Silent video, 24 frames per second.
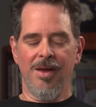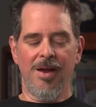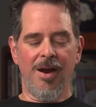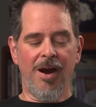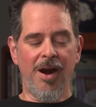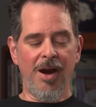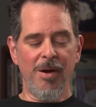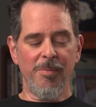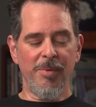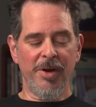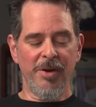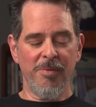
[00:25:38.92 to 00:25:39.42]

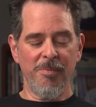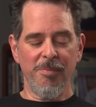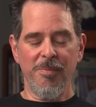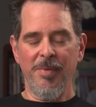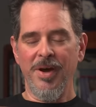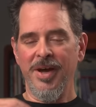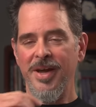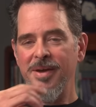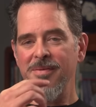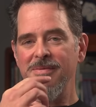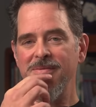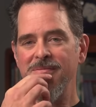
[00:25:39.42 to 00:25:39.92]
All right,
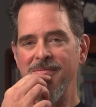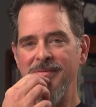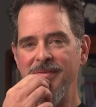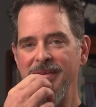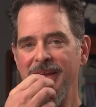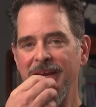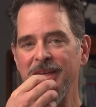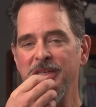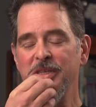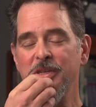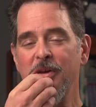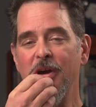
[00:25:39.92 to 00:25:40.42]
my
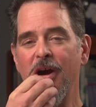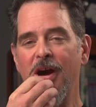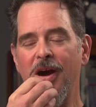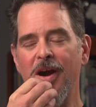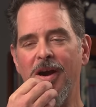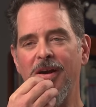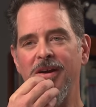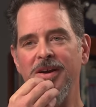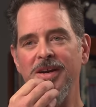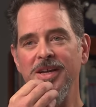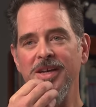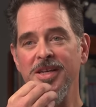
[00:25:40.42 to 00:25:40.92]
next
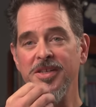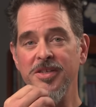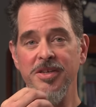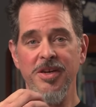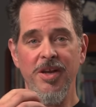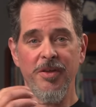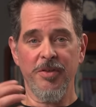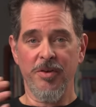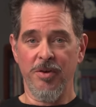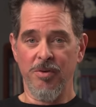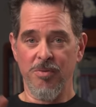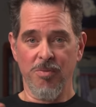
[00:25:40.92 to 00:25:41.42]
car is
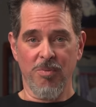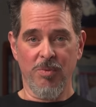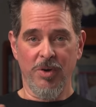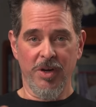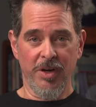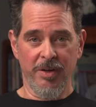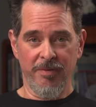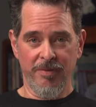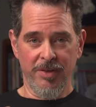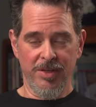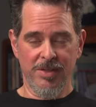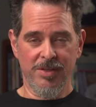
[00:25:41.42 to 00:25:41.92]
another one
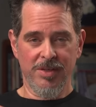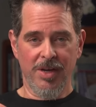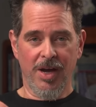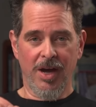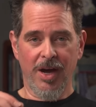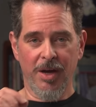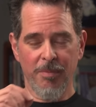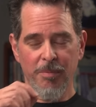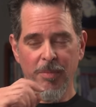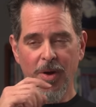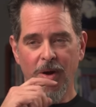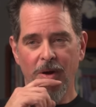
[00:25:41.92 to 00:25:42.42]
of his
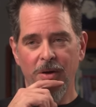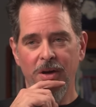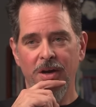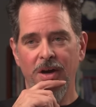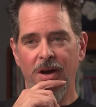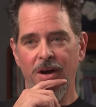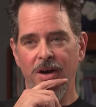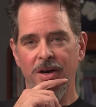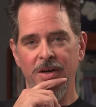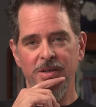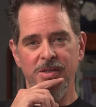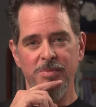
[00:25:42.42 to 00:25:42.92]
oddball
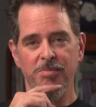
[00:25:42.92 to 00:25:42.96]
cars,